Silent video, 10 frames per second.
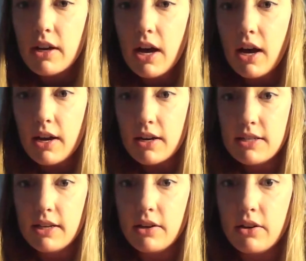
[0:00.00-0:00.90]

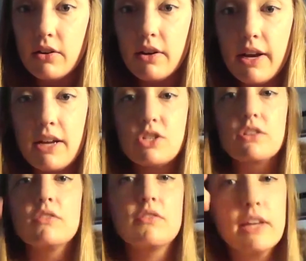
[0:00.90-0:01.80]
cocktail at
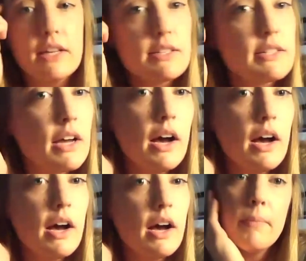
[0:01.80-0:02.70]
your events?
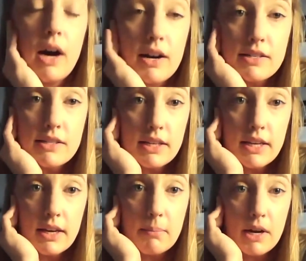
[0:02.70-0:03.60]

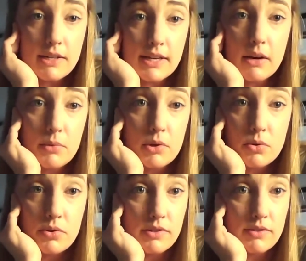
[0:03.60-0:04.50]
Honestly, Moscow
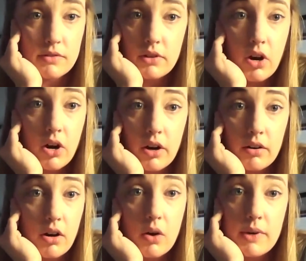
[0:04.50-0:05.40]
Mules are
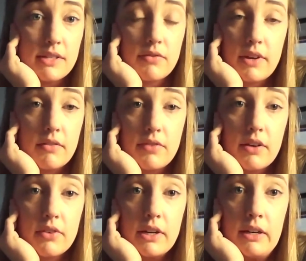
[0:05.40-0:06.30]
always a fan
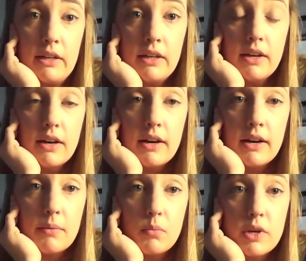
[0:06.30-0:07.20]
favorite.
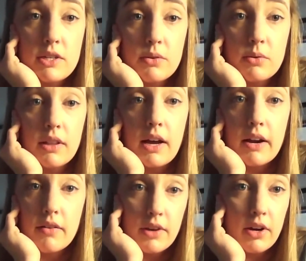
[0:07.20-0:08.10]
We do a lot
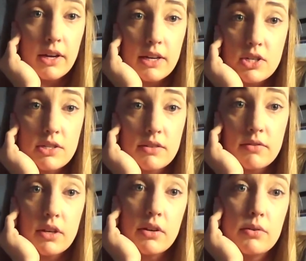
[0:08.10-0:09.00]
of variations of
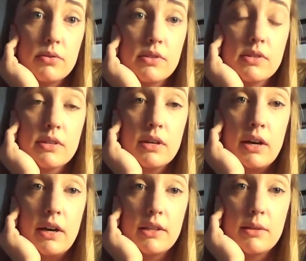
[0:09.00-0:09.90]
those.
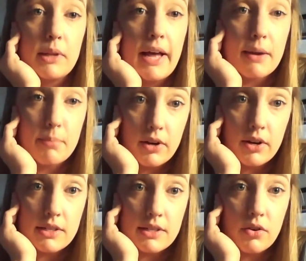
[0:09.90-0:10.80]
The
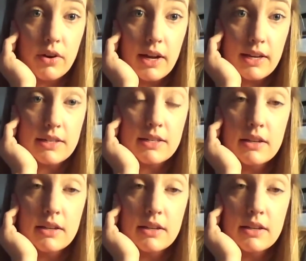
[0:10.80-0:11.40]
blackberry's great.